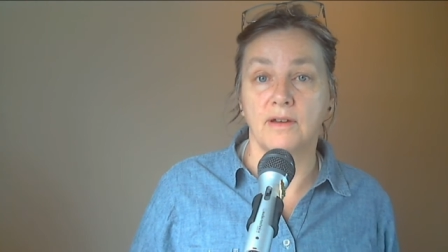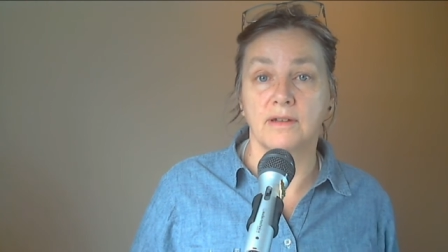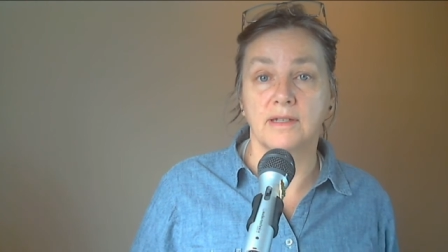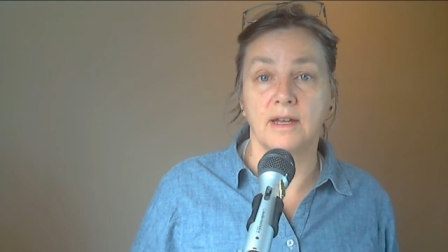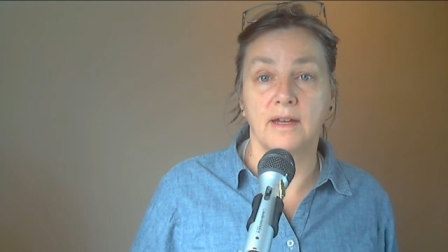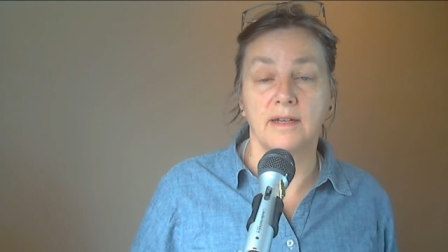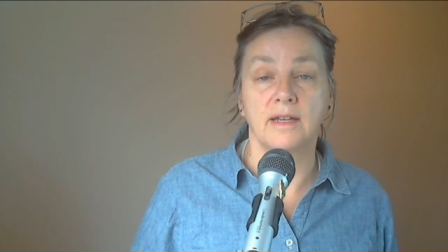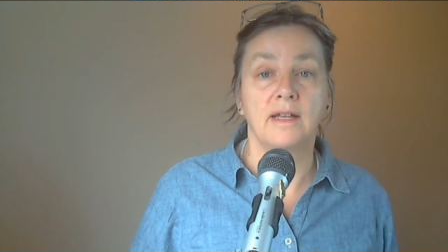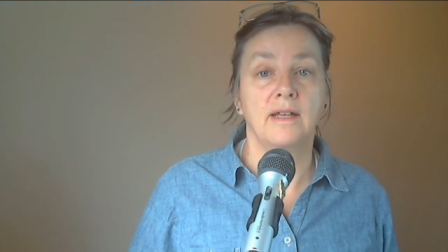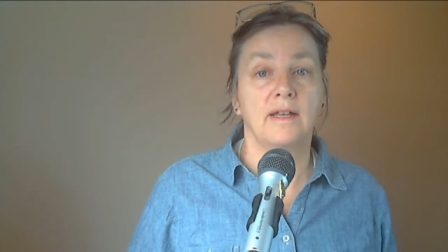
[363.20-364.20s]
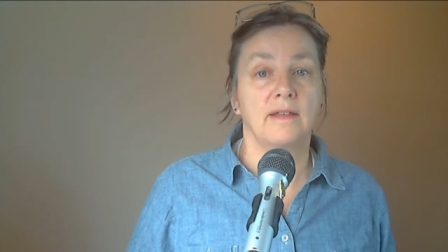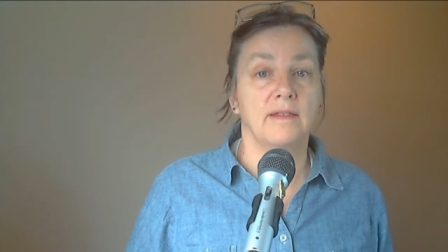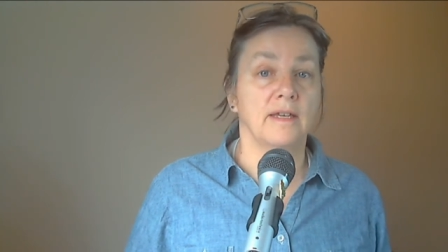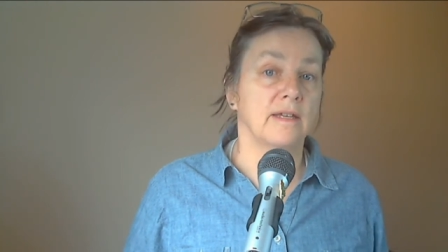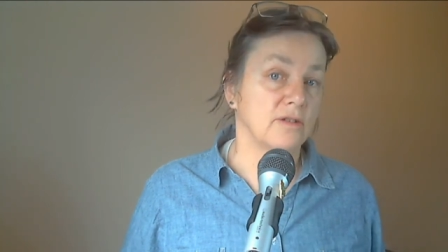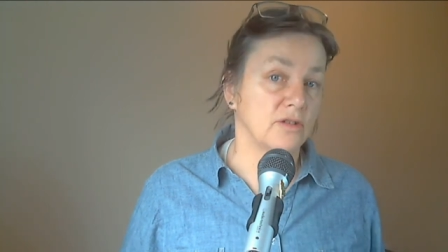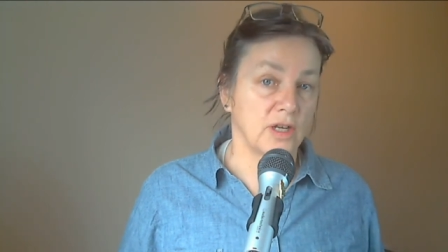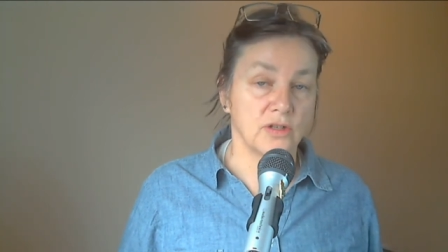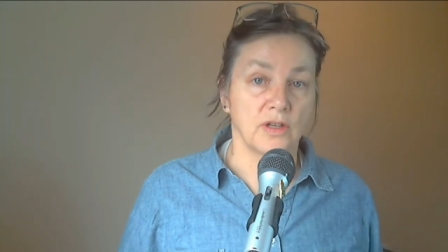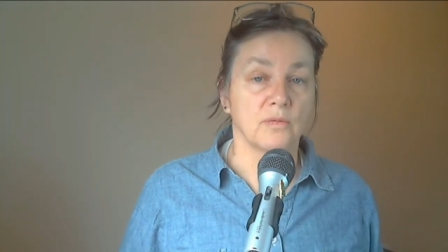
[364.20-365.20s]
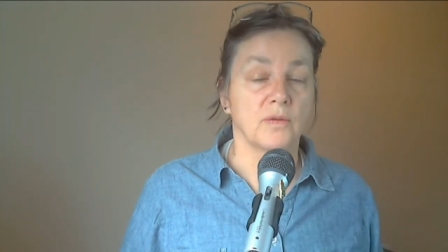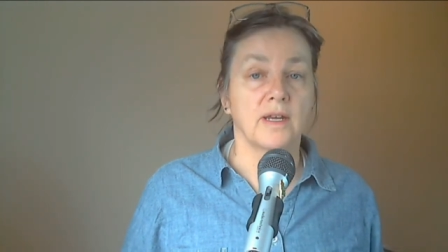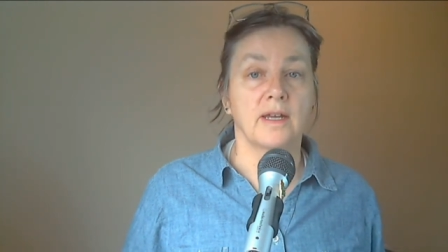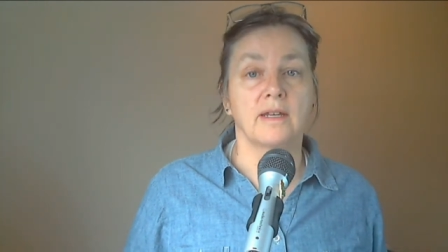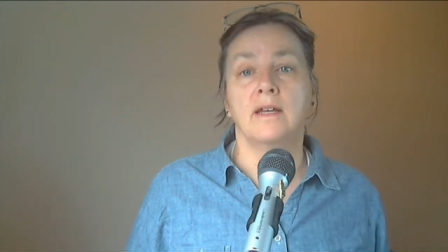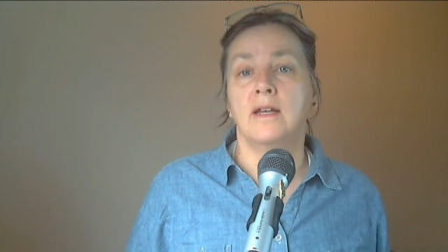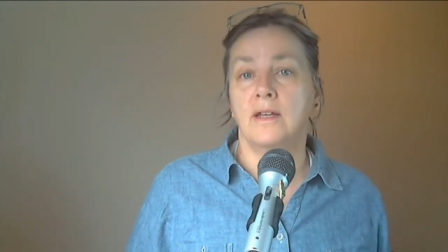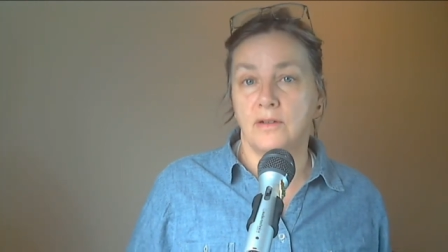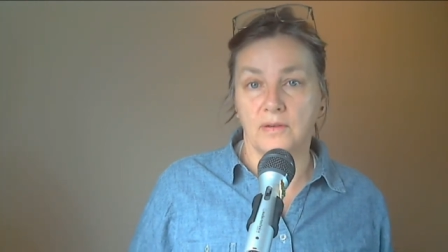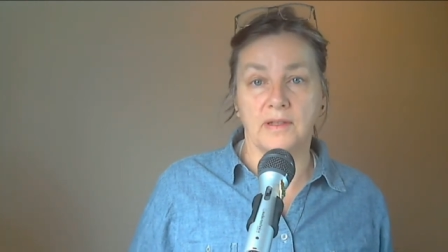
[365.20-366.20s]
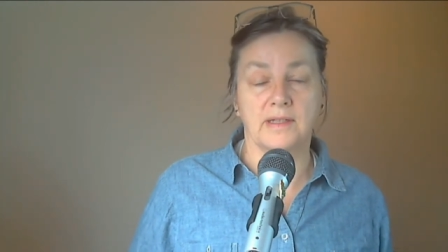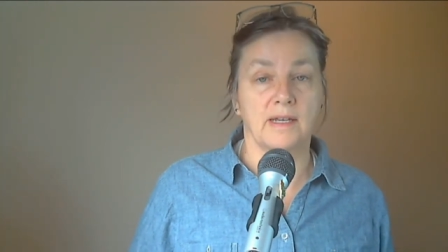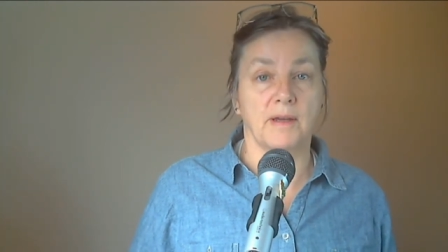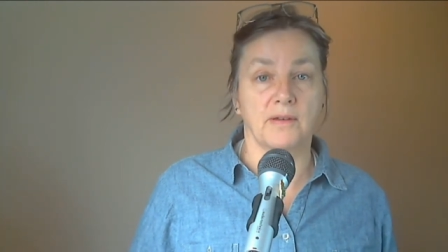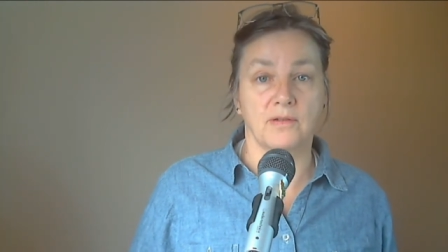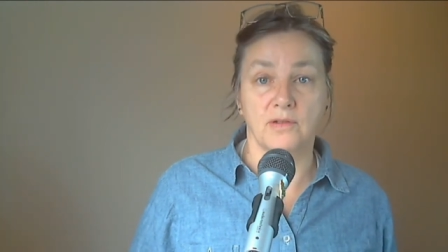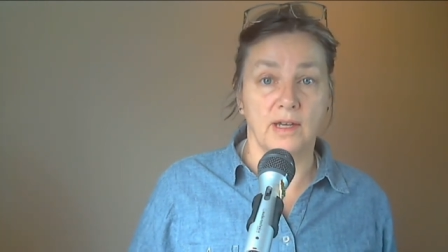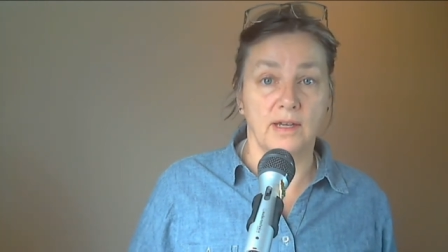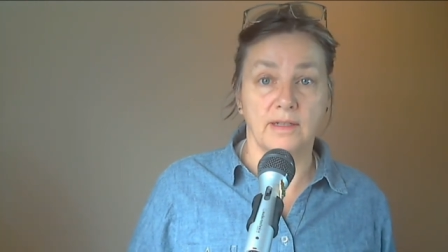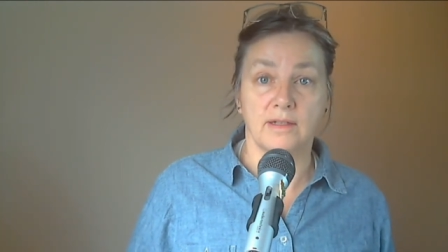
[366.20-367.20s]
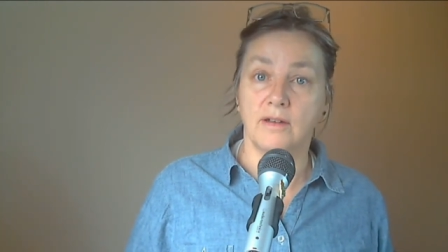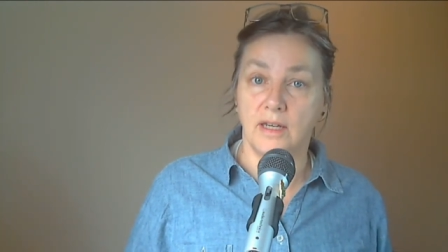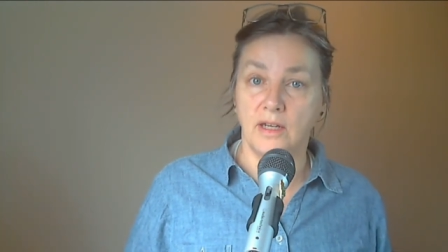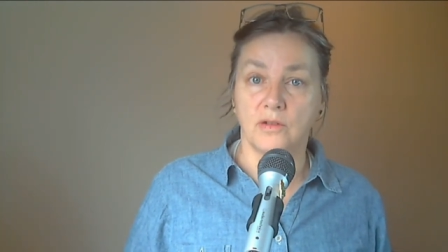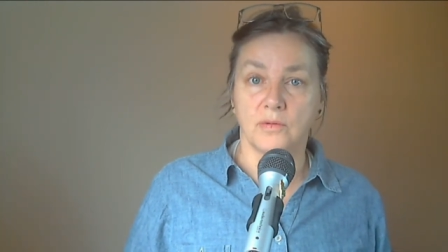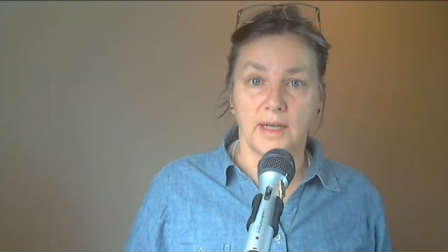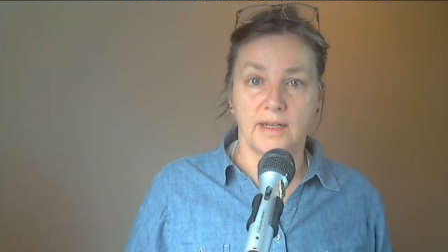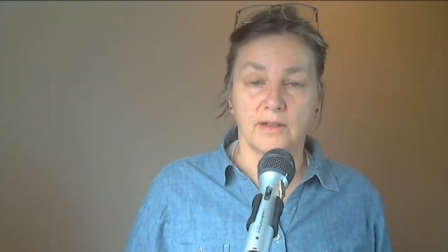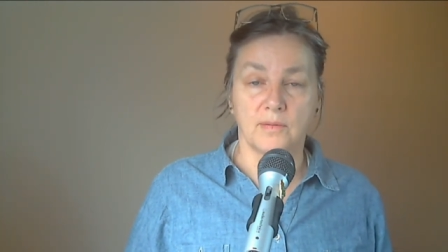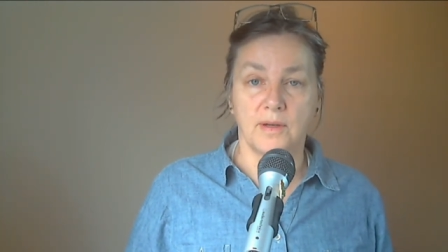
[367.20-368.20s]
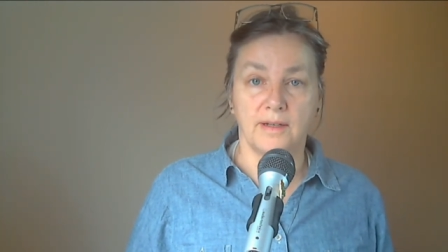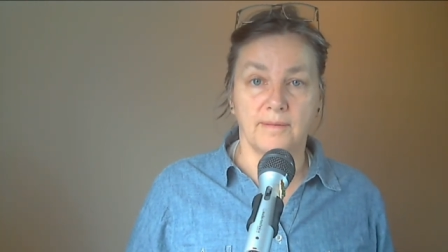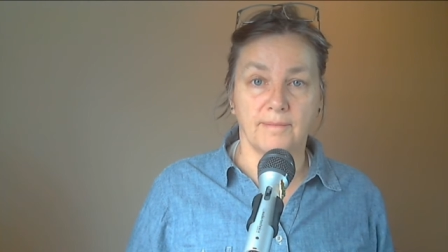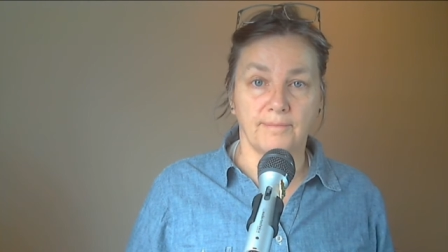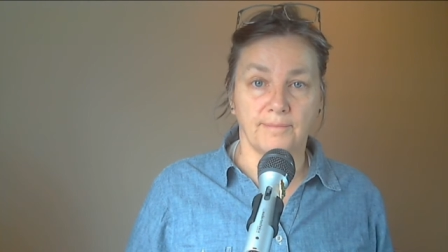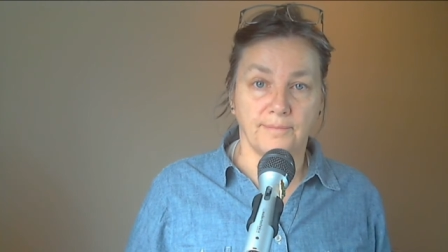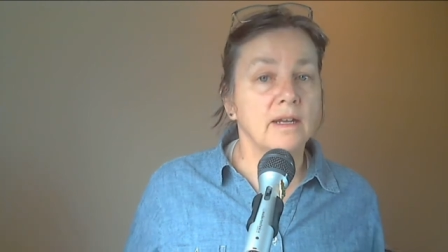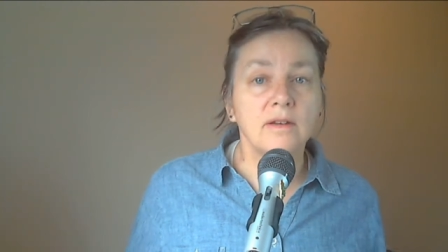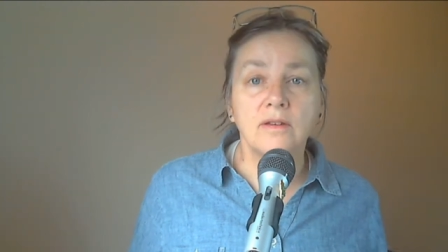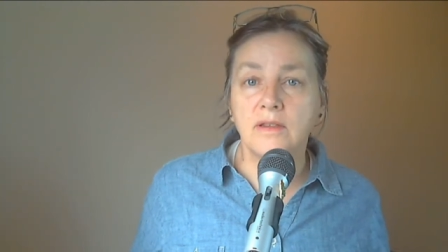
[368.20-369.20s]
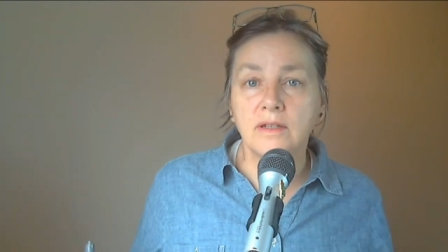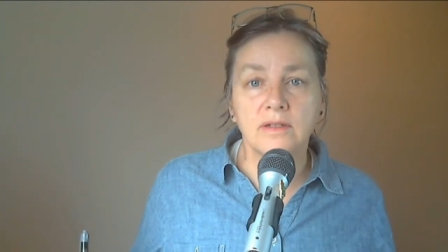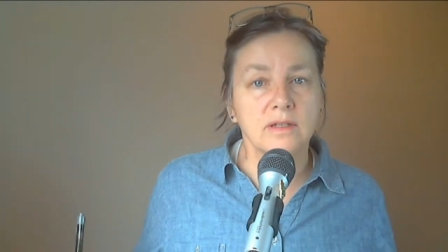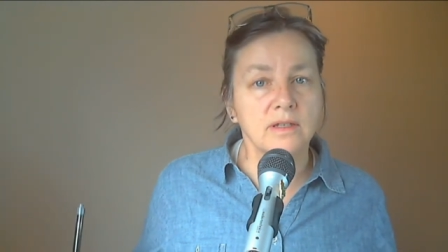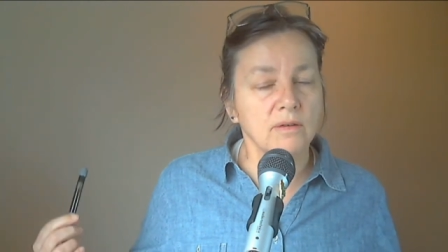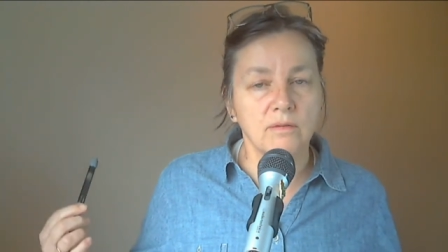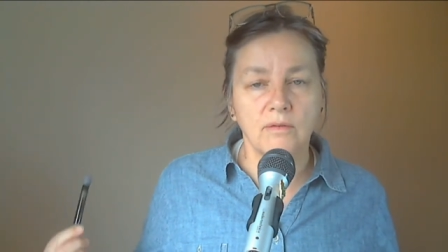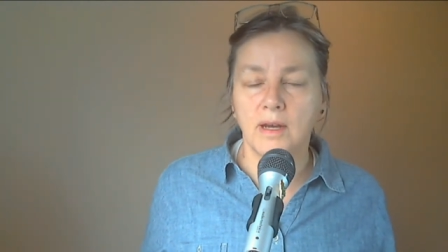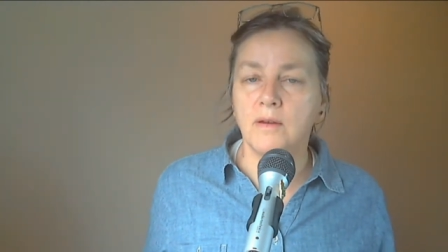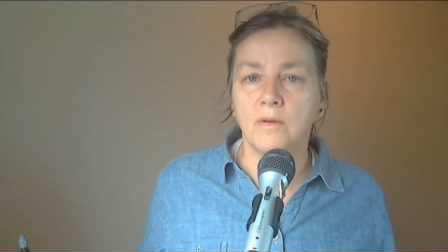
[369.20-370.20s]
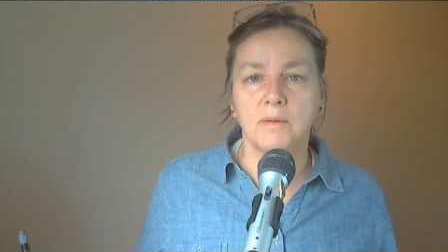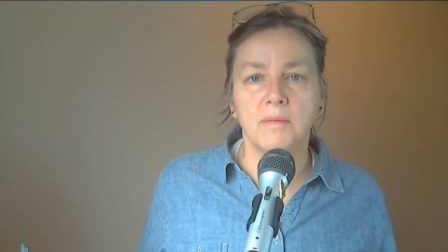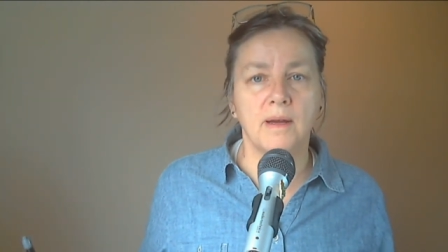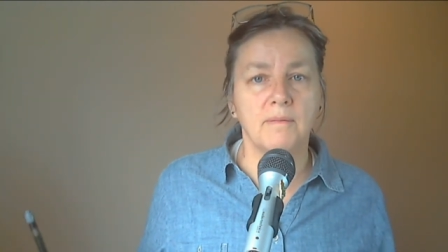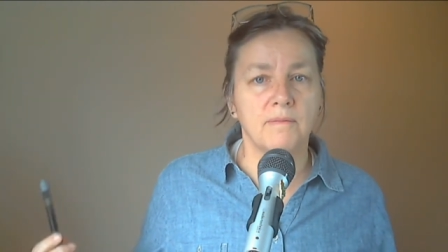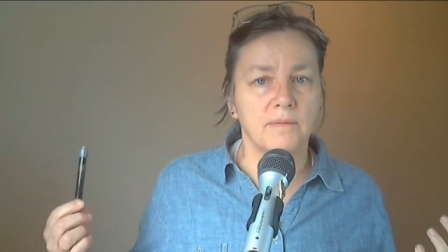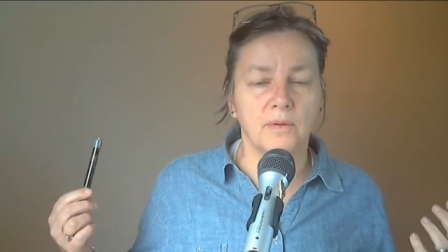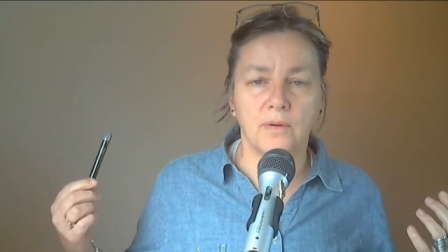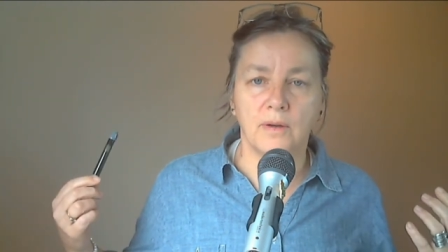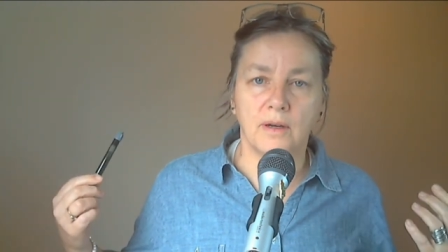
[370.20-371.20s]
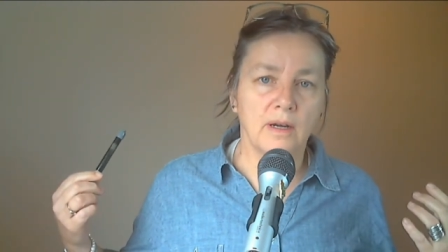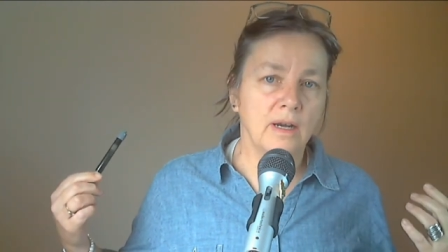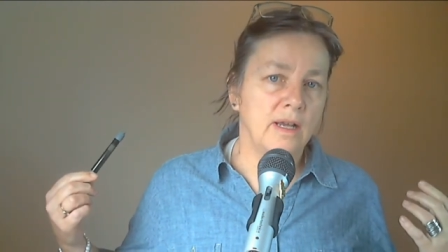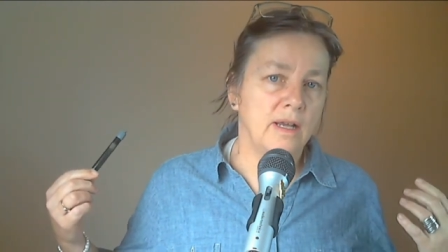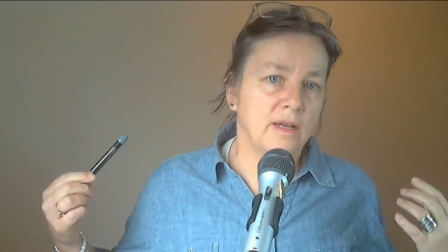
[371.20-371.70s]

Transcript: the long side, then changing the rein, doing the same exercise on each rein as well. And this is a great warm-up for